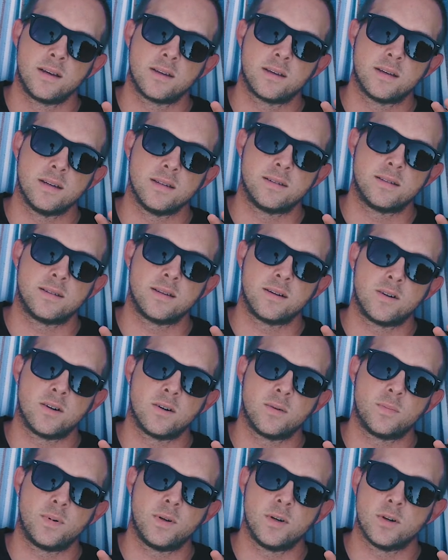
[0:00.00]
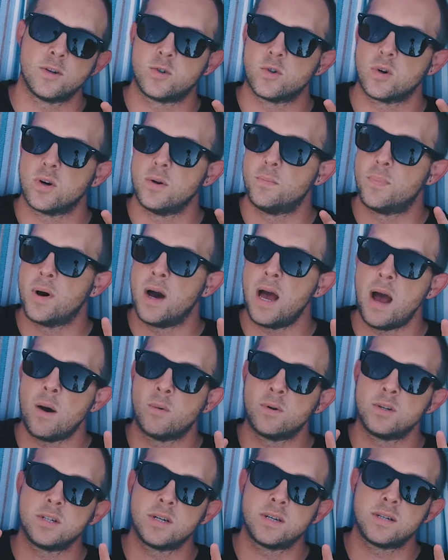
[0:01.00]
consider it pure joy. But I
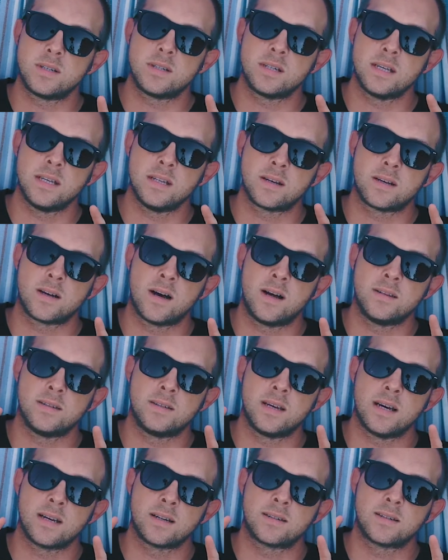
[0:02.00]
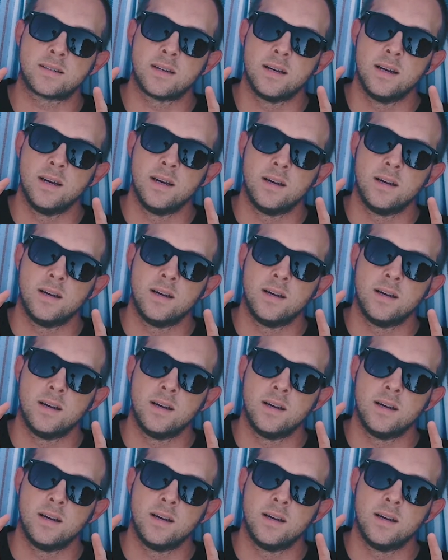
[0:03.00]
want you to see the context